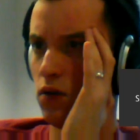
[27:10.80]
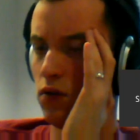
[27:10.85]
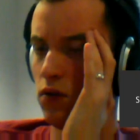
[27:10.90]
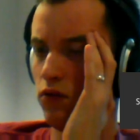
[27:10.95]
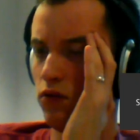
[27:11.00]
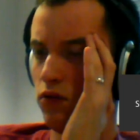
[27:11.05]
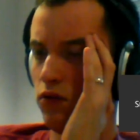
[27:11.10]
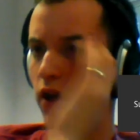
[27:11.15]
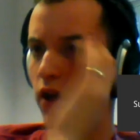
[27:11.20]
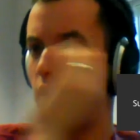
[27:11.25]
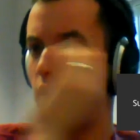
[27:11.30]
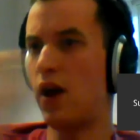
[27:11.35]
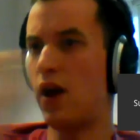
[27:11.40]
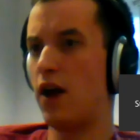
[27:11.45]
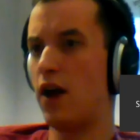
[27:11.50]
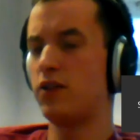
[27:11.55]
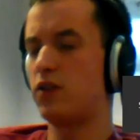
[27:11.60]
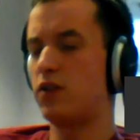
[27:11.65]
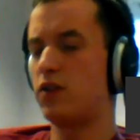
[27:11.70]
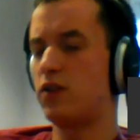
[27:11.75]
Right.
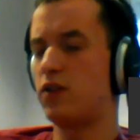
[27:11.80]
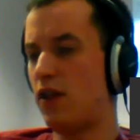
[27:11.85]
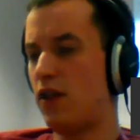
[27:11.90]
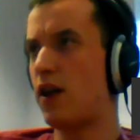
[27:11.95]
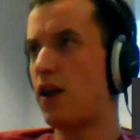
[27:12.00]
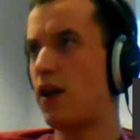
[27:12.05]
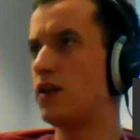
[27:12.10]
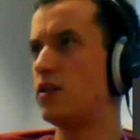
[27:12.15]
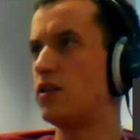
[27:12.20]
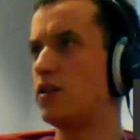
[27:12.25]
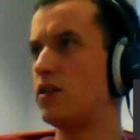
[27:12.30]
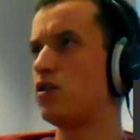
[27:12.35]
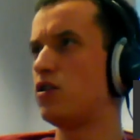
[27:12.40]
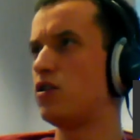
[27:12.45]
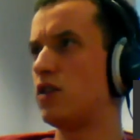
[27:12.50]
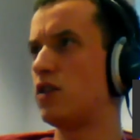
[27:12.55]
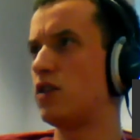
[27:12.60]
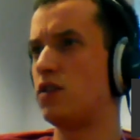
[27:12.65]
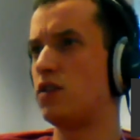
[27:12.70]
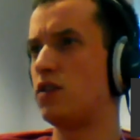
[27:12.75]
Yeah. In that case, it's
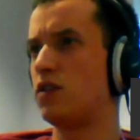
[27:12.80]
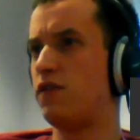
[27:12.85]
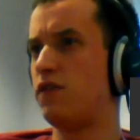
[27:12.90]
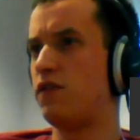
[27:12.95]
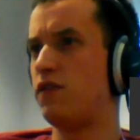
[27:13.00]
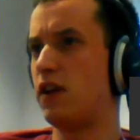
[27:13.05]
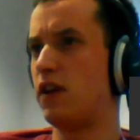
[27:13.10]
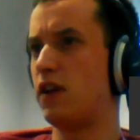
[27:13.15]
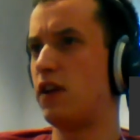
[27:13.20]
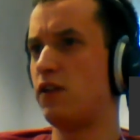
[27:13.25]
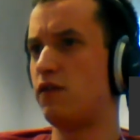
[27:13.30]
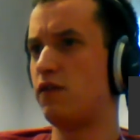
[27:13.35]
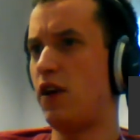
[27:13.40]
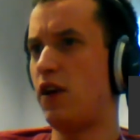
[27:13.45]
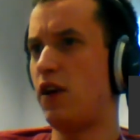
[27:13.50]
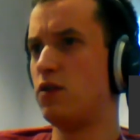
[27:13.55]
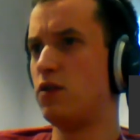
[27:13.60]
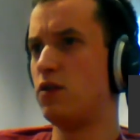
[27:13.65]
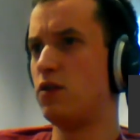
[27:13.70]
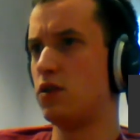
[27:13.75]
just a case of fiddling the
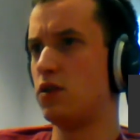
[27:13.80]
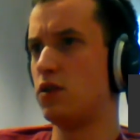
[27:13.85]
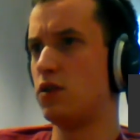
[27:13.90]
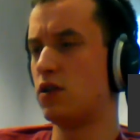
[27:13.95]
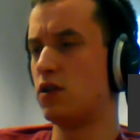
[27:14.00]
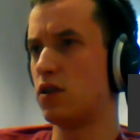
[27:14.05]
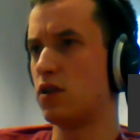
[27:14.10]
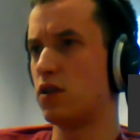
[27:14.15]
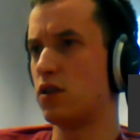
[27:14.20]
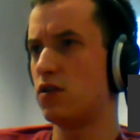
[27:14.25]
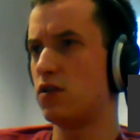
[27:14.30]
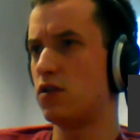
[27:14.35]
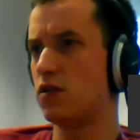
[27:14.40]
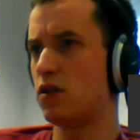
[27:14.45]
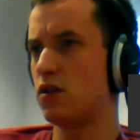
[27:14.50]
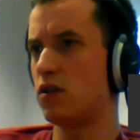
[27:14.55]
values in the tests.